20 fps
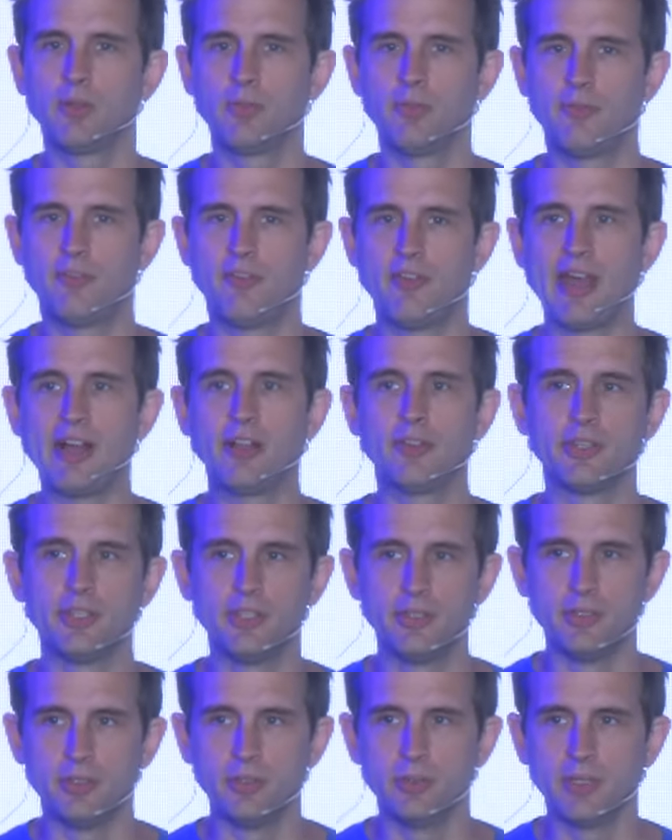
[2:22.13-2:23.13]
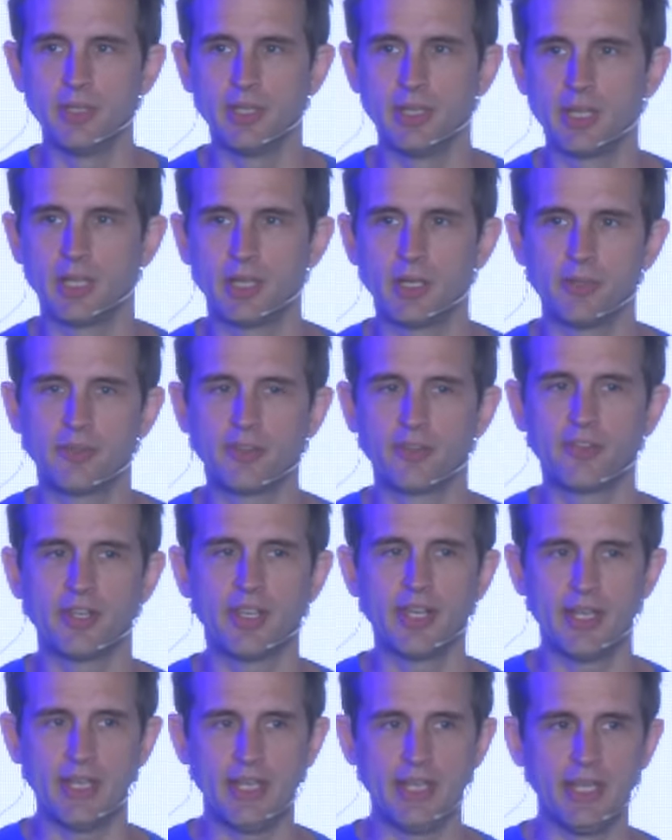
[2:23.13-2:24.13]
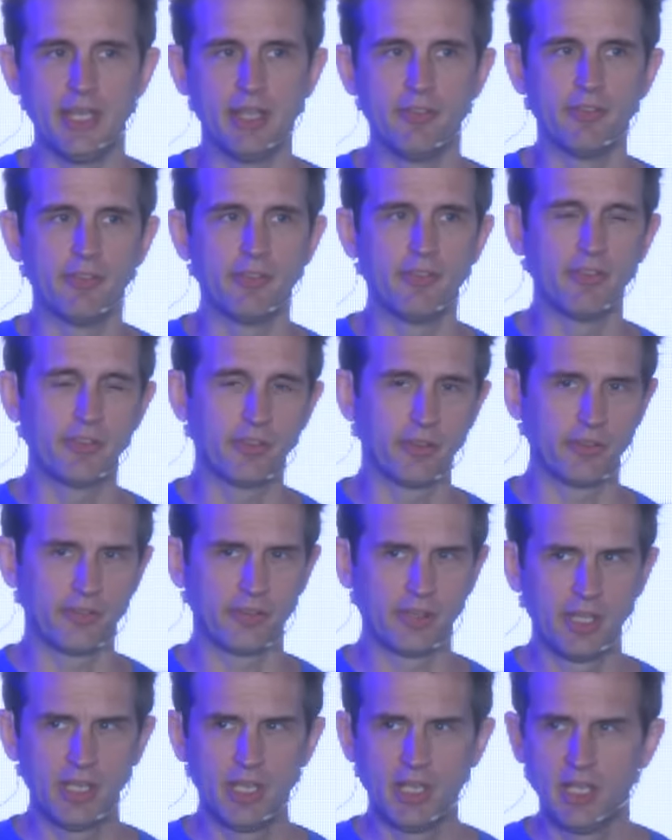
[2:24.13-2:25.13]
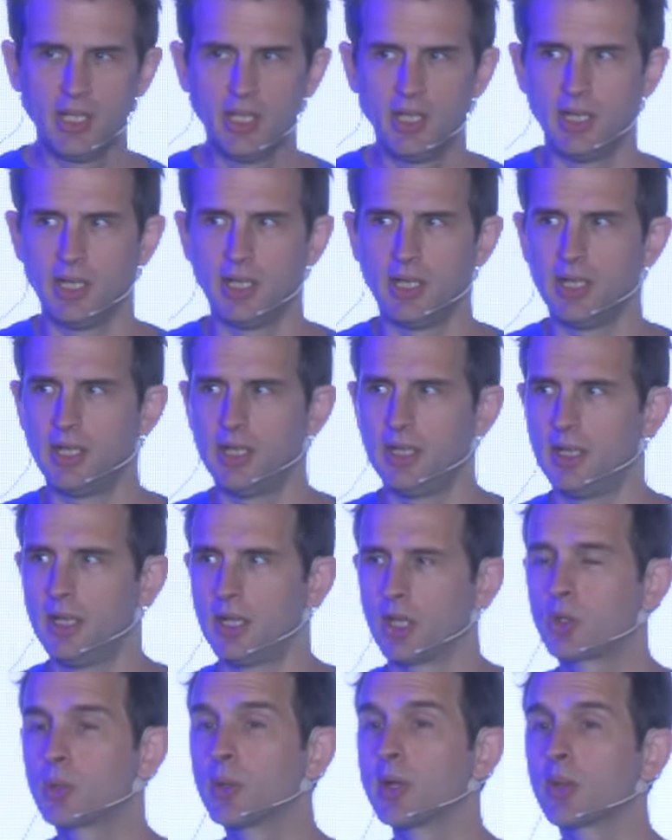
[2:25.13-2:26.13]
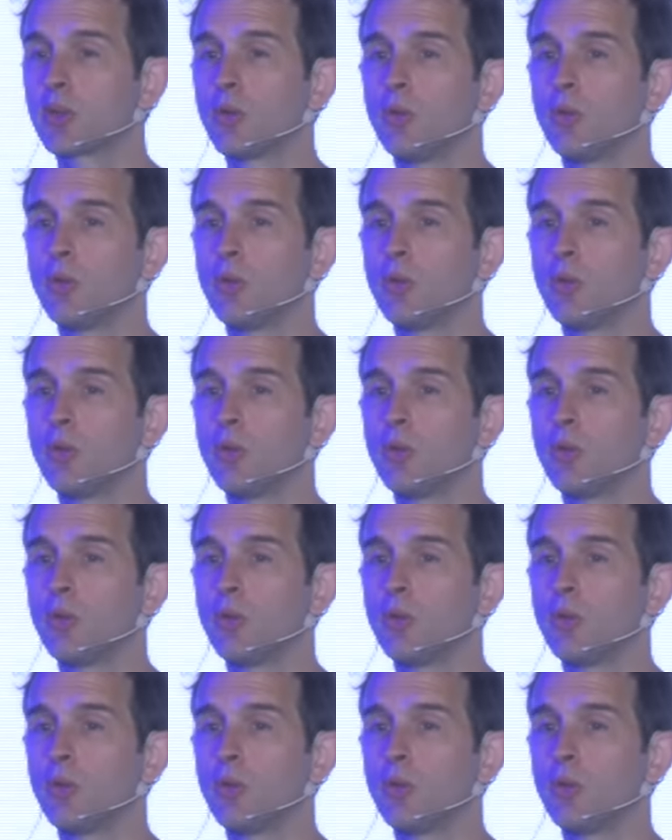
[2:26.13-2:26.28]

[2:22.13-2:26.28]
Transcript: value in our society and that this is uh, a critical